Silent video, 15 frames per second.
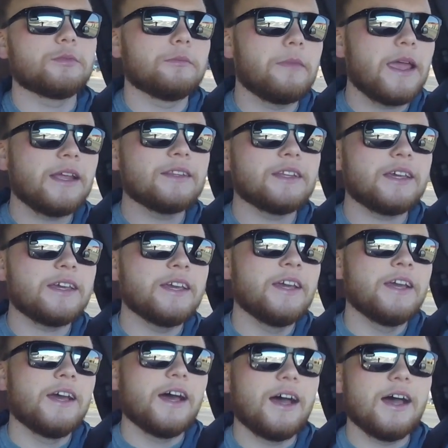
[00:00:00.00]
but mainly
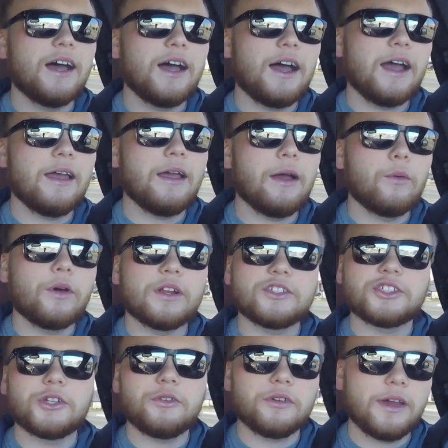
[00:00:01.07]
I want to
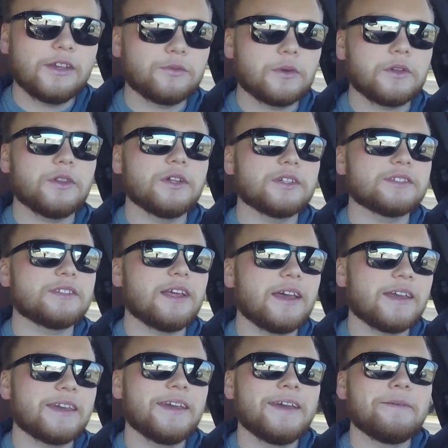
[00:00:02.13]
show you guys what it looks
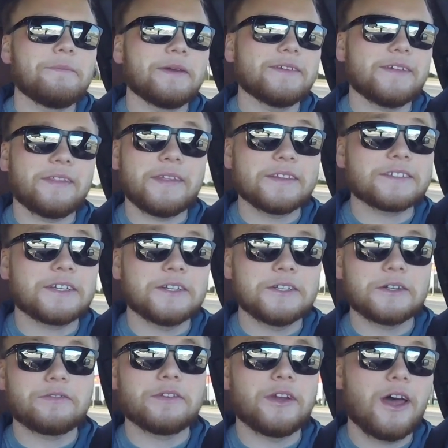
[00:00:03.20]
like, because I think it's going to
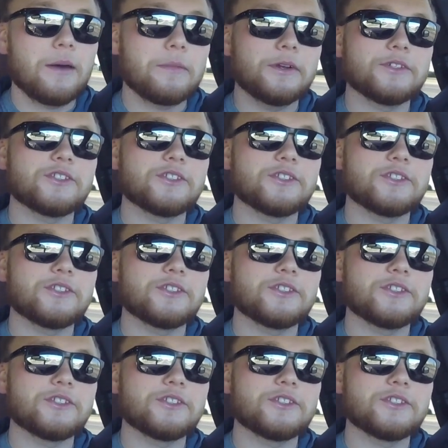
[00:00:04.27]
look phenomenal.